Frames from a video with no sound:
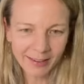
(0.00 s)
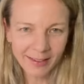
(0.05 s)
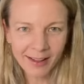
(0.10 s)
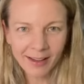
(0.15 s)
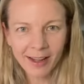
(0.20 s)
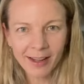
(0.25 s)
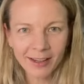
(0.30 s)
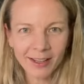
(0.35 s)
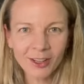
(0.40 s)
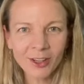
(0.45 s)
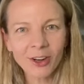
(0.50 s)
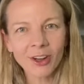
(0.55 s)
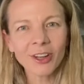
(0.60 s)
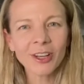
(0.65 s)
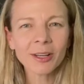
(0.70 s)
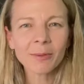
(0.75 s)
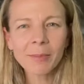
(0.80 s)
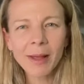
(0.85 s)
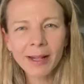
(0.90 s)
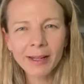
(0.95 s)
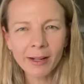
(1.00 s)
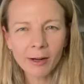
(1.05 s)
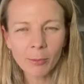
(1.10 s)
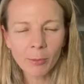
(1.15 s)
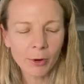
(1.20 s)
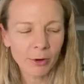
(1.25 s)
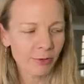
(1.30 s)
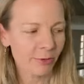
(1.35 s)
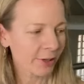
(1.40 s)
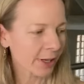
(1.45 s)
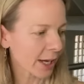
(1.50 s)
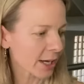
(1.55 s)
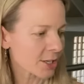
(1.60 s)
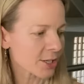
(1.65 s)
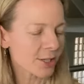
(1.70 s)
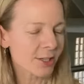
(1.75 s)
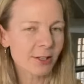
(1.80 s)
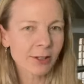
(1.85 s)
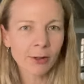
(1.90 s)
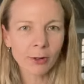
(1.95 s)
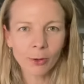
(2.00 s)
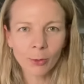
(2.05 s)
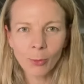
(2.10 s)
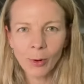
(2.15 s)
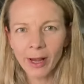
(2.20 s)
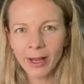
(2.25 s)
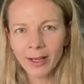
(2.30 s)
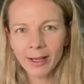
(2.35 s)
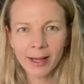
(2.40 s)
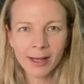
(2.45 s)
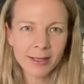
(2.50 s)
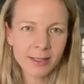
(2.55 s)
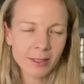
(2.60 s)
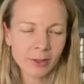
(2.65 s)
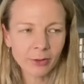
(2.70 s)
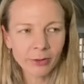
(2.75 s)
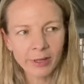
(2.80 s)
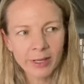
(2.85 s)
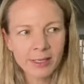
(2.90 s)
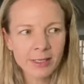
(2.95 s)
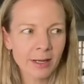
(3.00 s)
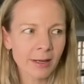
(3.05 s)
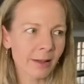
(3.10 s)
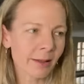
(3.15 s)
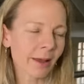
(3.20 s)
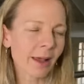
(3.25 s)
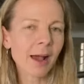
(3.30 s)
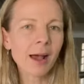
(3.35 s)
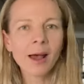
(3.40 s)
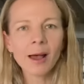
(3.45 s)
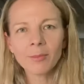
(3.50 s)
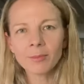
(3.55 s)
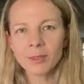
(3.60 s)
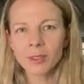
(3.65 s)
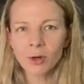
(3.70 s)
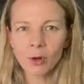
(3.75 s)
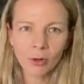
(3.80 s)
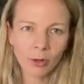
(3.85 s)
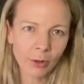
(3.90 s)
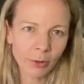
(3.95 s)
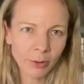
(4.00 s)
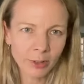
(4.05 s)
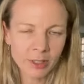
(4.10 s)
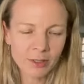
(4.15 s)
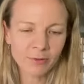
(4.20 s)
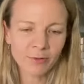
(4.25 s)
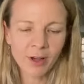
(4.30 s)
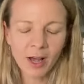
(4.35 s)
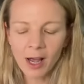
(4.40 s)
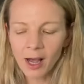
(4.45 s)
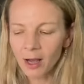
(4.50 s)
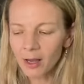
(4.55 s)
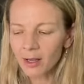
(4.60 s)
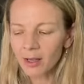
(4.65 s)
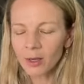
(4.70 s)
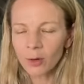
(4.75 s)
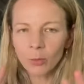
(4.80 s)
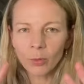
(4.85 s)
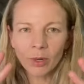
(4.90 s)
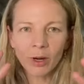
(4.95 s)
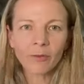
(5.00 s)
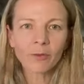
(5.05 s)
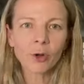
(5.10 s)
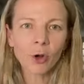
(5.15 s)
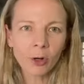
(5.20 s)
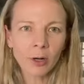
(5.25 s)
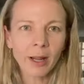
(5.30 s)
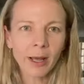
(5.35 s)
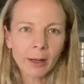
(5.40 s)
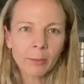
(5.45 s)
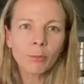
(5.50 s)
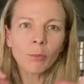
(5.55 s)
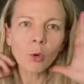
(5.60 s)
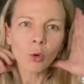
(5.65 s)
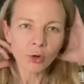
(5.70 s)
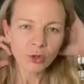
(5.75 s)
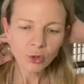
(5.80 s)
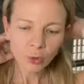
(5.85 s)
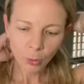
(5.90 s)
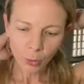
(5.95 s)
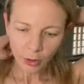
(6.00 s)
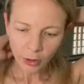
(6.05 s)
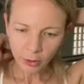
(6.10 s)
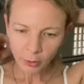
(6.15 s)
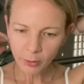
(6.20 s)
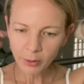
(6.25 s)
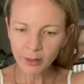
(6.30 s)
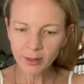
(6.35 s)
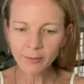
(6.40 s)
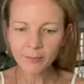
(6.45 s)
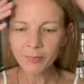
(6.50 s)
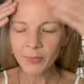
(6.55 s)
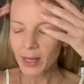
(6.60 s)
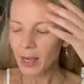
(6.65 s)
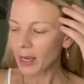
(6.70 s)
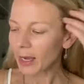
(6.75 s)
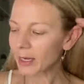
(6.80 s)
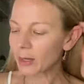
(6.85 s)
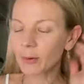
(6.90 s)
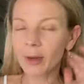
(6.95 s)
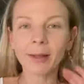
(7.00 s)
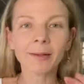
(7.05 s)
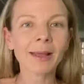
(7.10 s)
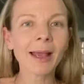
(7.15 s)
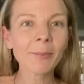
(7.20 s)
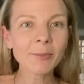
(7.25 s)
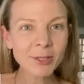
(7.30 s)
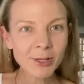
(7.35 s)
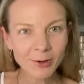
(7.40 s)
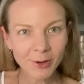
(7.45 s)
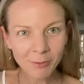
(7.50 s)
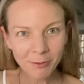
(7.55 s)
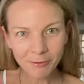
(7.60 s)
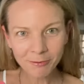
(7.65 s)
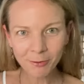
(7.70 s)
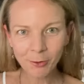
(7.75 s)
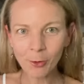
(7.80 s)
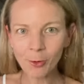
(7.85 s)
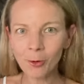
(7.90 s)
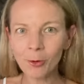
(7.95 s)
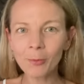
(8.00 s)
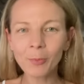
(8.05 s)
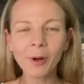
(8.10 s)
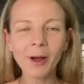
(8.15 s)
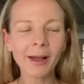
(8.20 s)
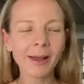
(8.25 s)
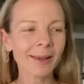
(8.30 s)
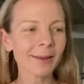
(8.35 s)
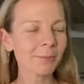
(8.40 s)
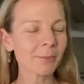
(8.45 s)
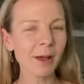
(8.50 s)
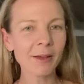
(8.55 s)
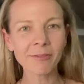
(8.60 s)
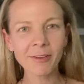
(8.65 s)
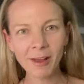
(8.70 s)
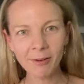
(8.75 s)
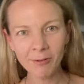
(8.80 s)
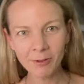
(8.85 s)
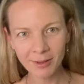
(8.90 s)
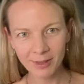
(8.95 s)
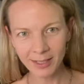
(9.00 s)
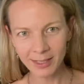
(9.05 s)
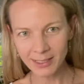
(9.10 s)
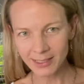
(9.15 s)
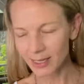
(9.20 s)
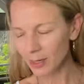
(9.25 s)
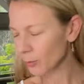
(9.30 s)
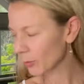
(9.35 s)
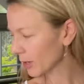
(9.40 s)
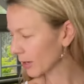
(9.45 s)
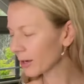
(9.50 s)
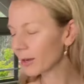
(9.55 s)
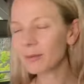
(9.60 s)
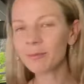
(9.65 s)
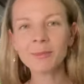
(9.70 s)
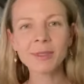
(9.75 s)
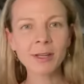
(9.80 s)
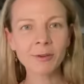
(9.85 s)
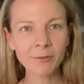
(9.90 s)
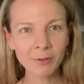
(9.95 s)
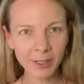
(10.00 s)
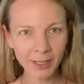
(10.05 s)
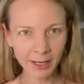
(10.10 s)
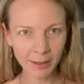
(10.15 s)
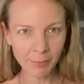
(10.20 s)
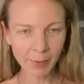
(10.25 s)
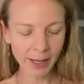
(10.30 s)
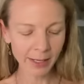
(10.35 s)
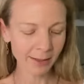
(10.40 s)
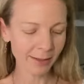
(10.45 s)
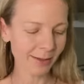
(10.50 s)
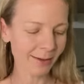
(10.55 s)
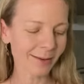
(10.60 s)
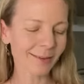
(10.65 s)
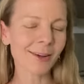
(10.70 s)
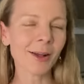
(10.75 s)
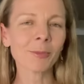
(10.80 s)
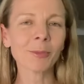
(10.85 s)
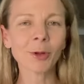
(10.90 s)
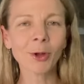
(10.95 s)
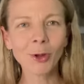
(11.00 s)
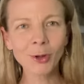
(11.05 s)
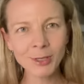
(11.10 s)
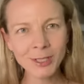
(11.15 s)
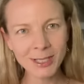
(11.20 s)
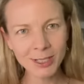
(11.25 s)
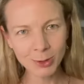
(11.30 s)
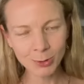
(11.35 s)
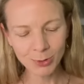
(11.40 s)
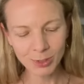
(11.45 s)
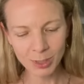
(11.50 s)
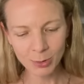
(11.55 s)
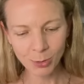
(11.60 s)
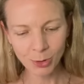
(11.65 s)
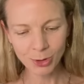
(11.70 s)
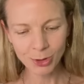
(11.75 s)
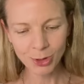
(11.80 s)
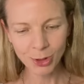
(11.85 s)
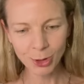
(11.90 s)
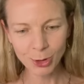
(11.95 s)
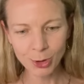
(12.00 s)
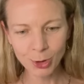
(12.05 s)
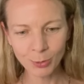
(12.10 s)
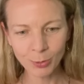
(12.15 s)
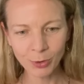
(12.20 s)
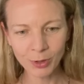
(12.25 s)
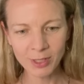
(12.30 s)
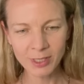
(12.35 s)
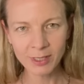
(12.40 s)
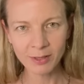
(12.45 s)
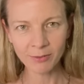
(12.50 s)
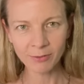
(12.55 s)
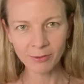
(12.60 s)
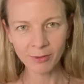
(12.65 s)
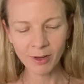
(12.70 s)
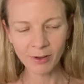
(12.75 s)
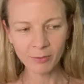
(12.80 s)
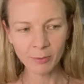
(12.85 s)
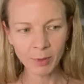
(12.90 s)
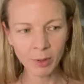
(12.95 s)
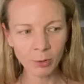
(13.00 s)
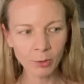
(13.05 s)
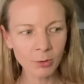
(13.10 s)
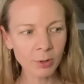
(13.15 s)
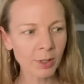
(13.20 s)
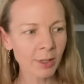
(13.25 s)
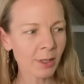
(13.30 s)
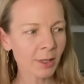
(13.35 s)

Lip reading: Like, you know, you can make little modifications along the way, casting on less under the arms, not going as far when I've got like more to work with. Anyway, camisole number four by My Favorite Things Knitwear. I'm definitely gonna make it. I'm going to do a swatch on a 2.75 mil.